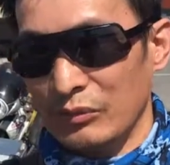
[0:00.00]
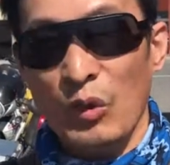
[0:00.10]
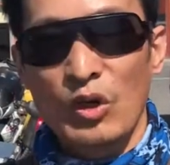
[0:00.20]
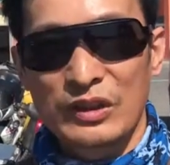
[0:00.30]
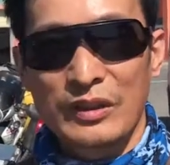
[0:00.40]

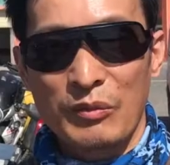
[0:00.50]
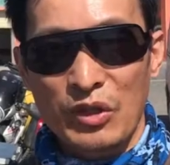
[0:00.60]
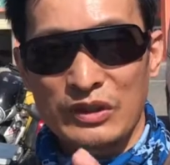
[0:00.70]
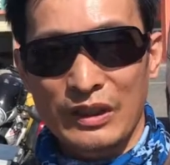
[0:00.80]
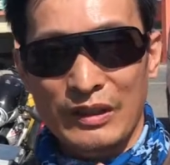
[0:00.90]
Most
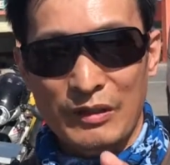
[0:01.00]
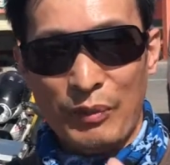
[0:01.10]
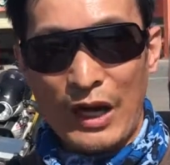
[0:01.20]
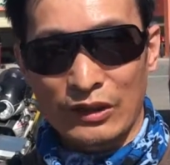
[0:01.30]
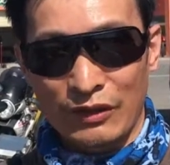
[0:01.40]

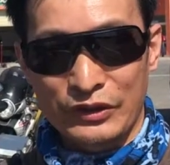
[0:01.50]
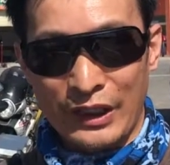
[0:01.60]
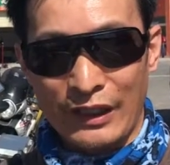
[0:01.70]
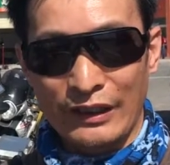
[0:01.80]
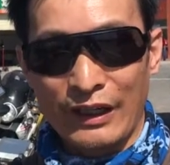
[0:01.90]
part of
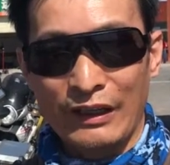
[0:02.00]
China,